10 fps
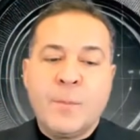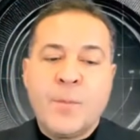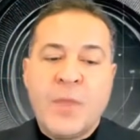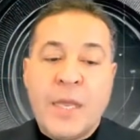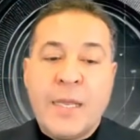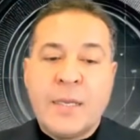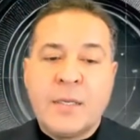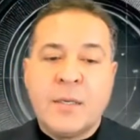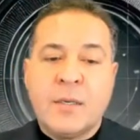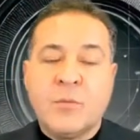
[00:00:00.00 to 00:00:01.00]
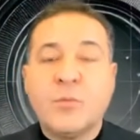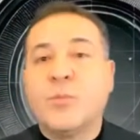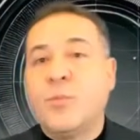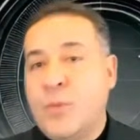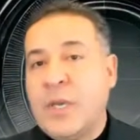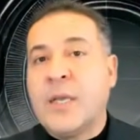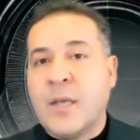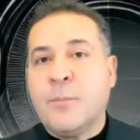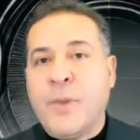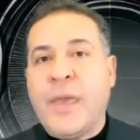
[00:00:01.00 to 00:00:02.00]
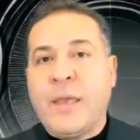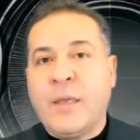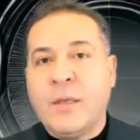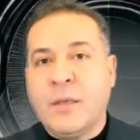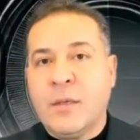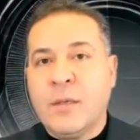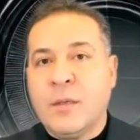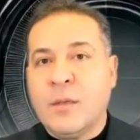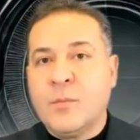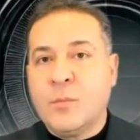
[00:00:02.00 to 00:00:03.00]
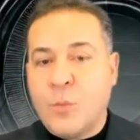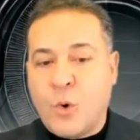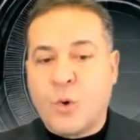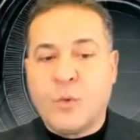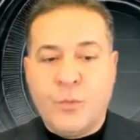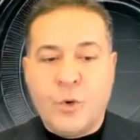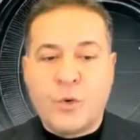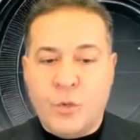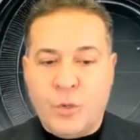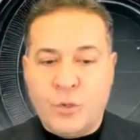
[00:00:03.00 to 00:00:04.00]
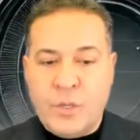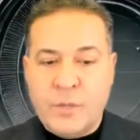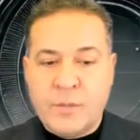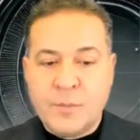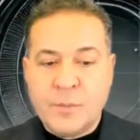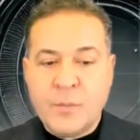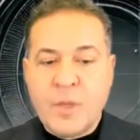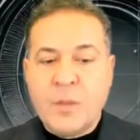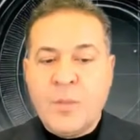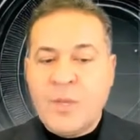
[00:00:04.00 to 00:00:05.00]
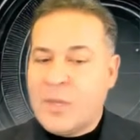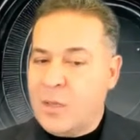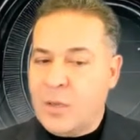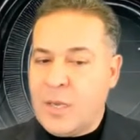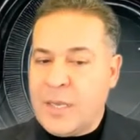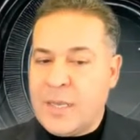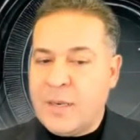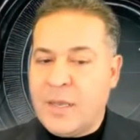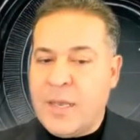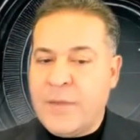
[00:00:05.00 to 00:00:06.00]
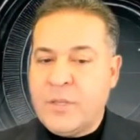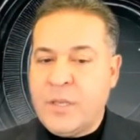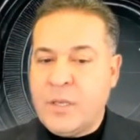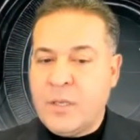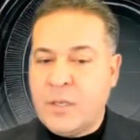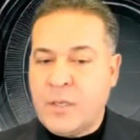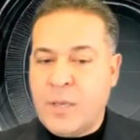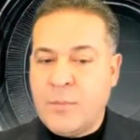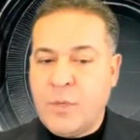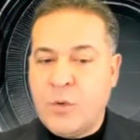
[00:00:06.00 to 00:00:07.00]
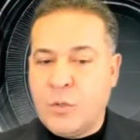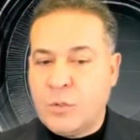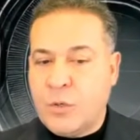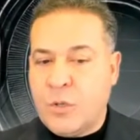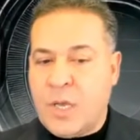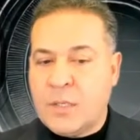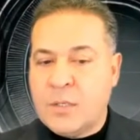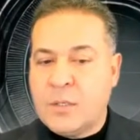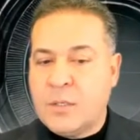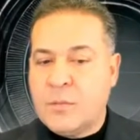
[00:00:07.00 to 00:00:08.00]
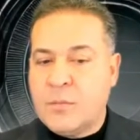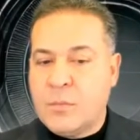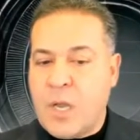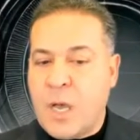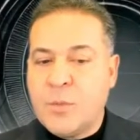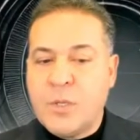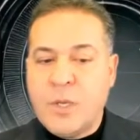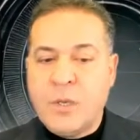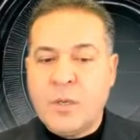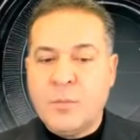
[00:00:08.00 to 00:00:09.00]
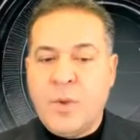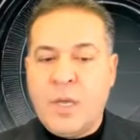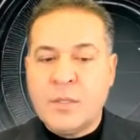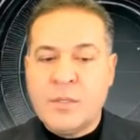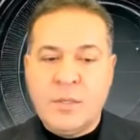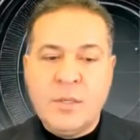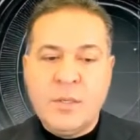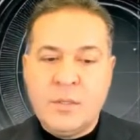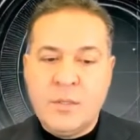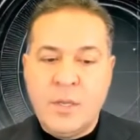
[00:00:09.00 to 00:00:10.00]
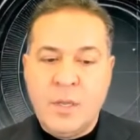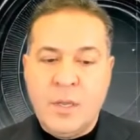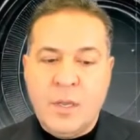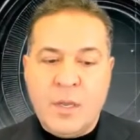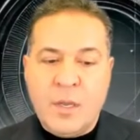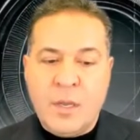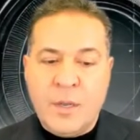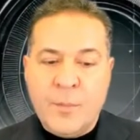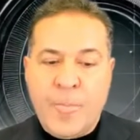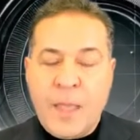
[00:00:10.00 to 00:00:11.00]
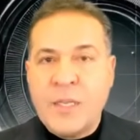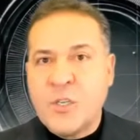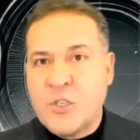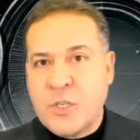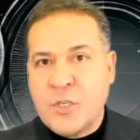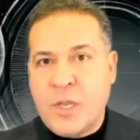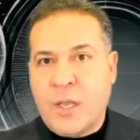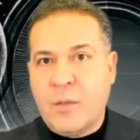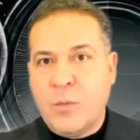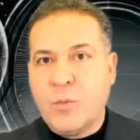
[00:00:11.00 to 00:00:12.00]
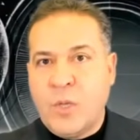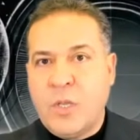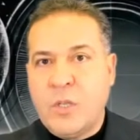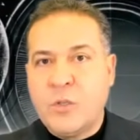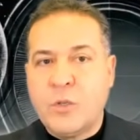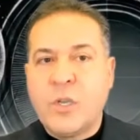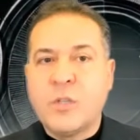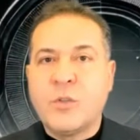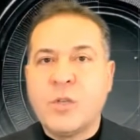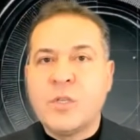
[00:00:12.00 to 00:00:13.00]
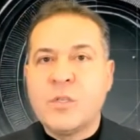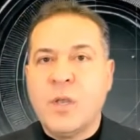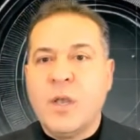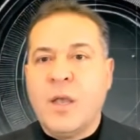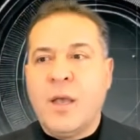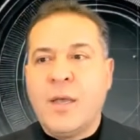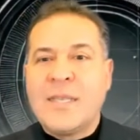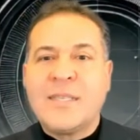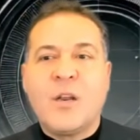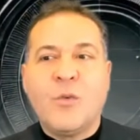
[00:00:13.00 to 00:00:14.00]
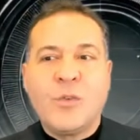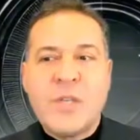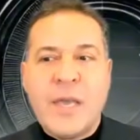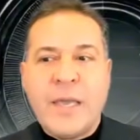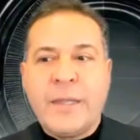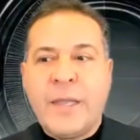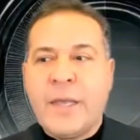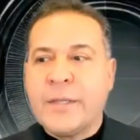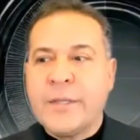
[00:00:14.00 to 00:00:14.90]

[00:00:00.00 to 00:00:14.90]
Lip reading: then we end up paying more for all these. But again, everything can be controlled under the monopoly policies, and it's just like we need to look into these instead of saying that,